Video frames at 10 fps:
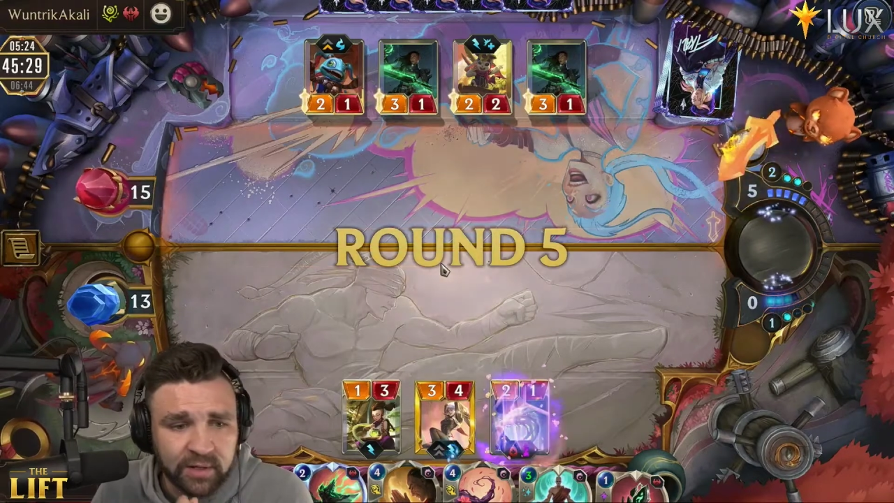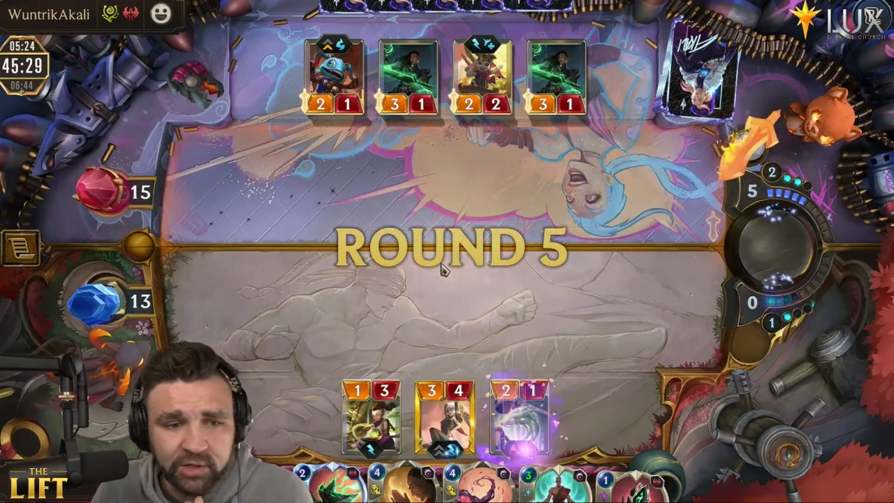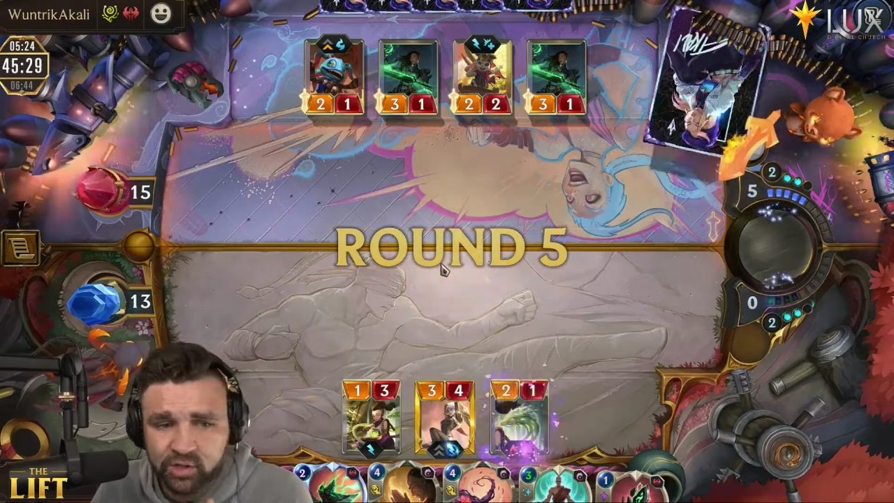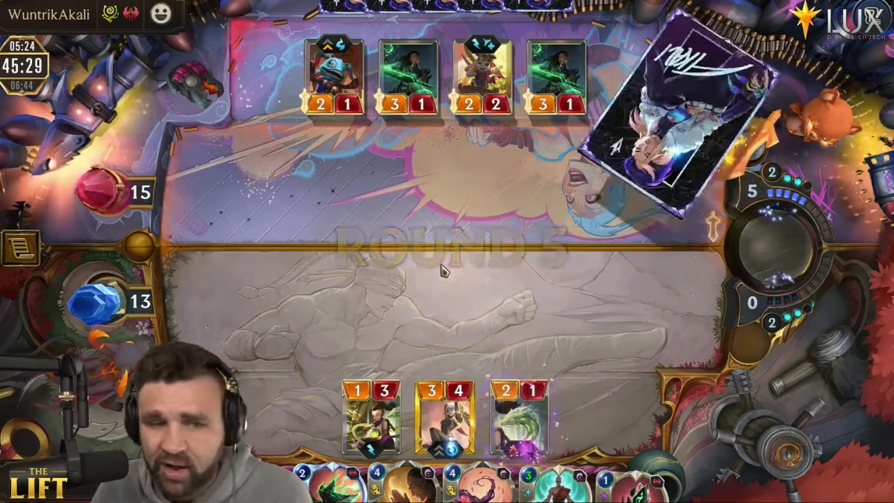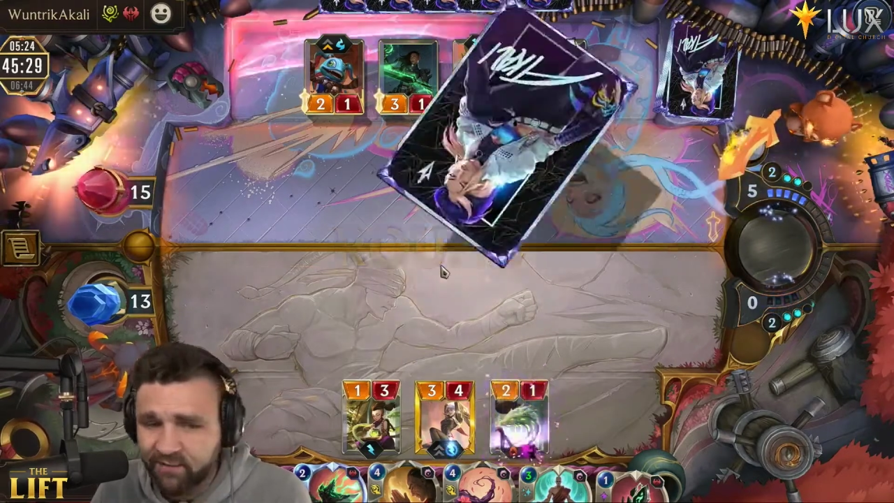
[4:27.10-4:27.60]

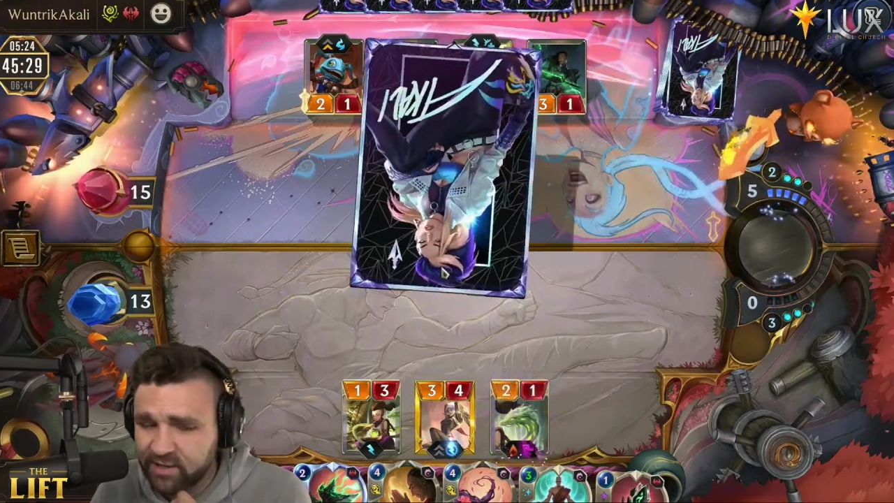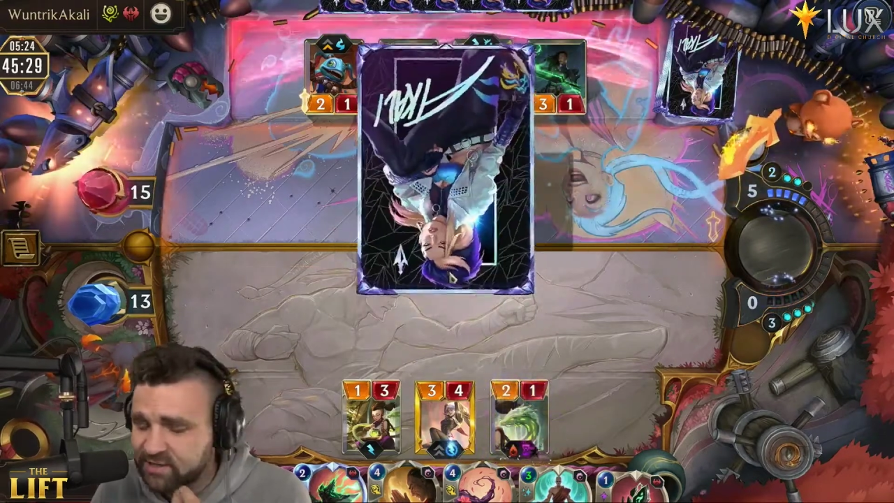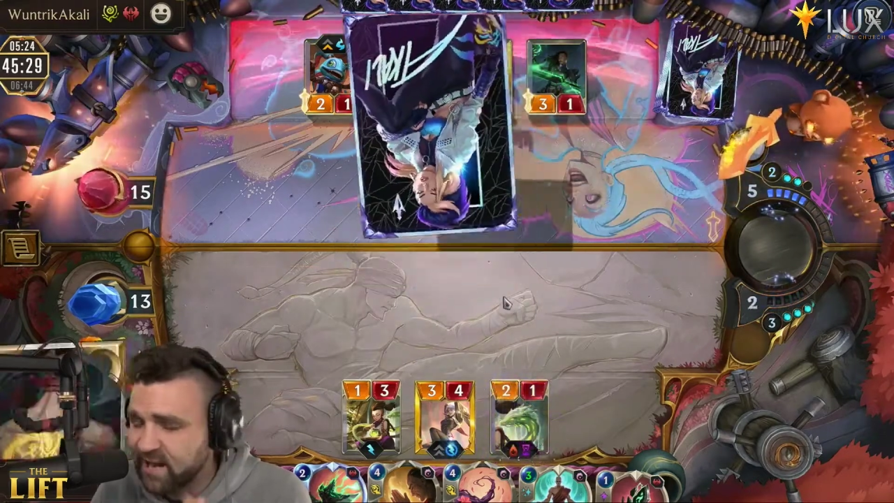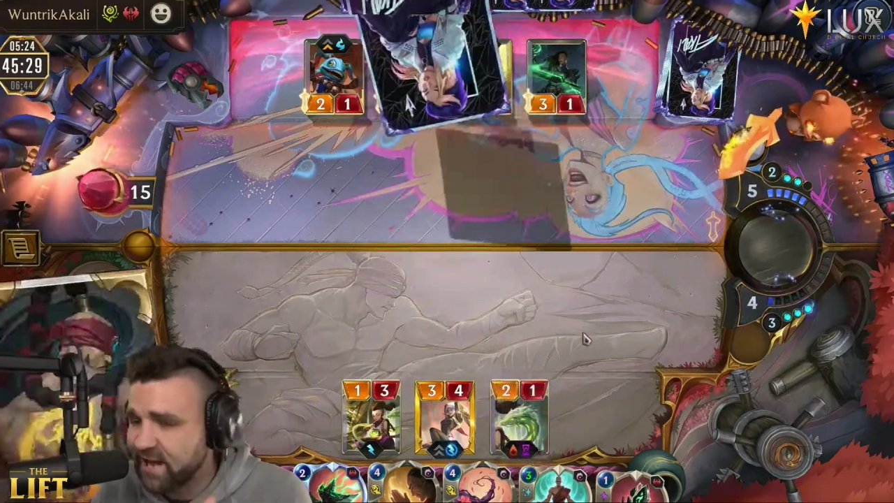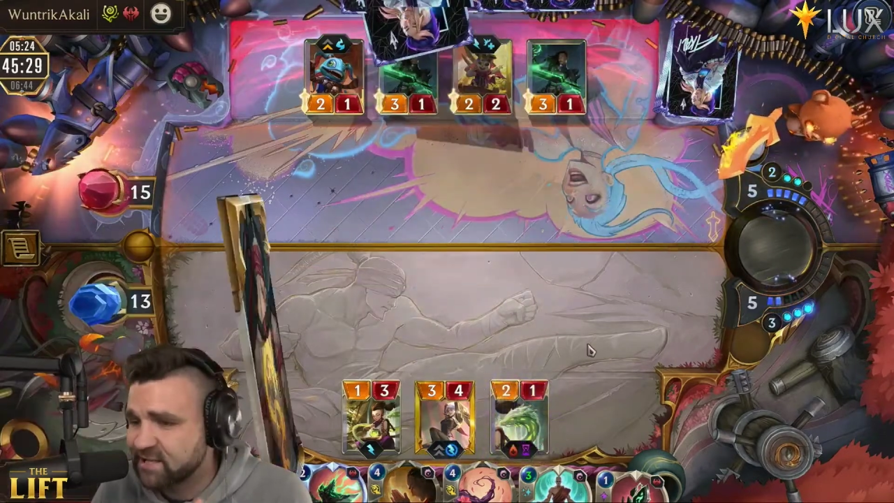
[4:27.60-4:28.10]
Draven is
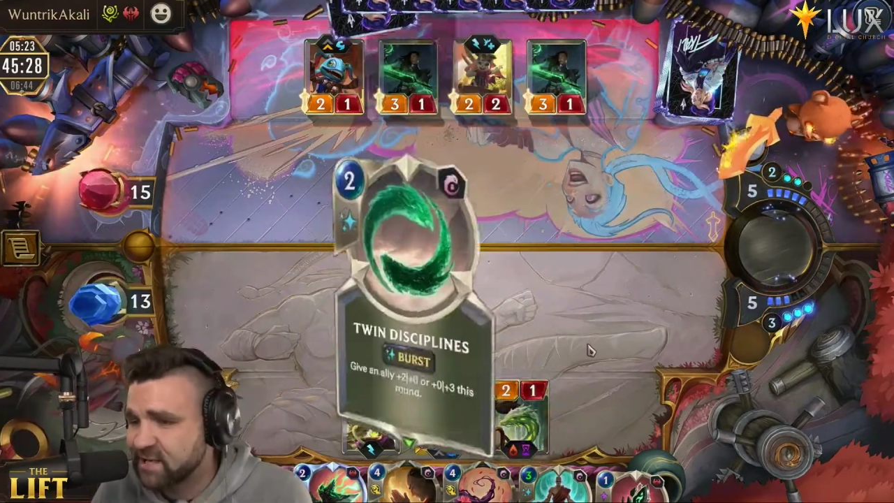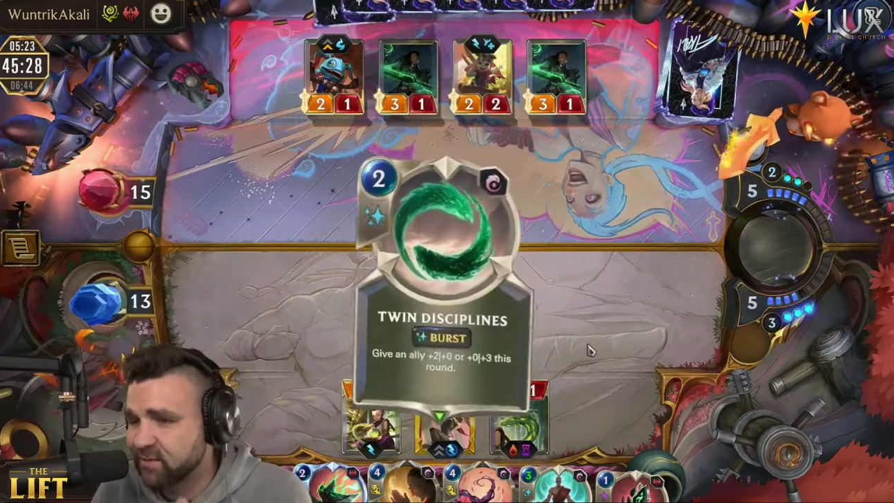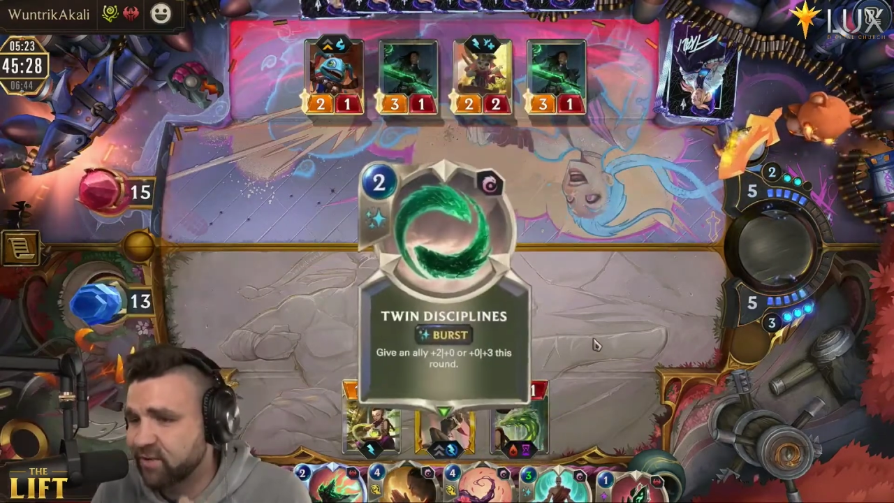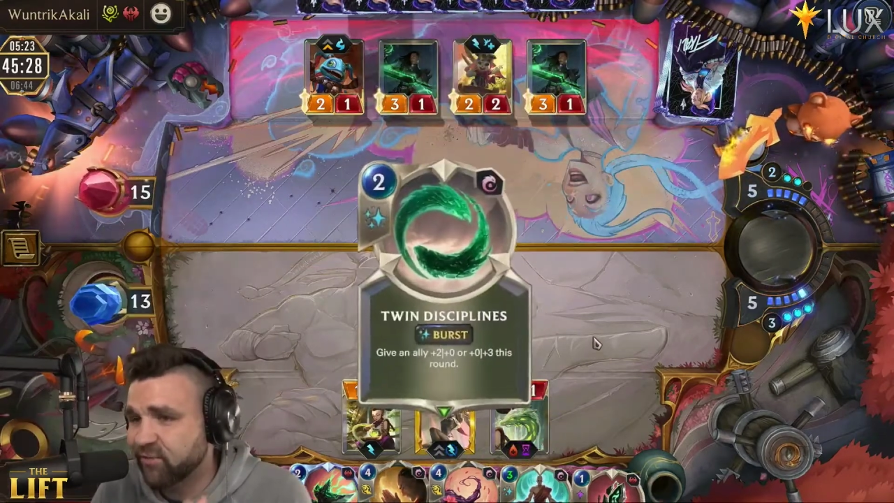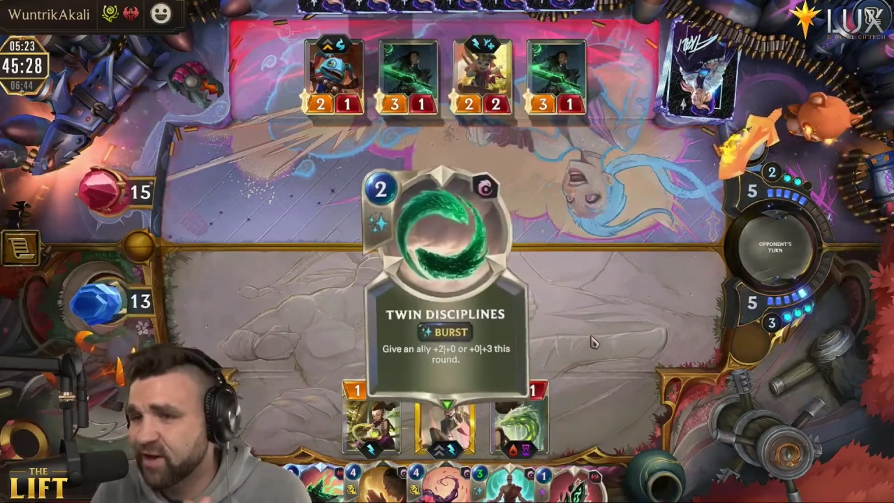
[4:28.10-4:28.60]
nasty
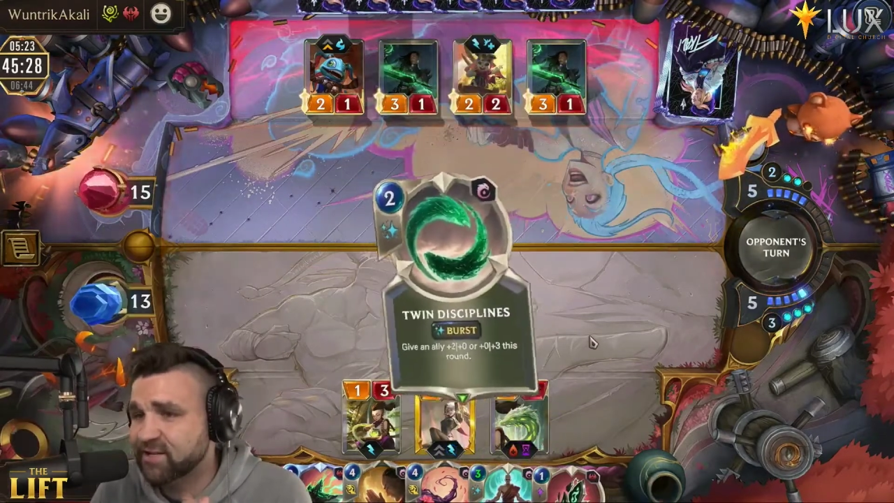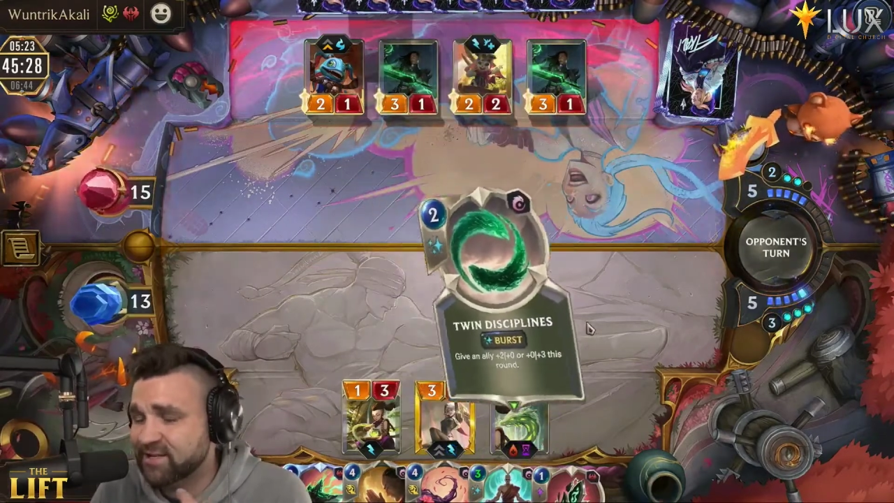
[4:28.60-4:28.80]
with Fizz.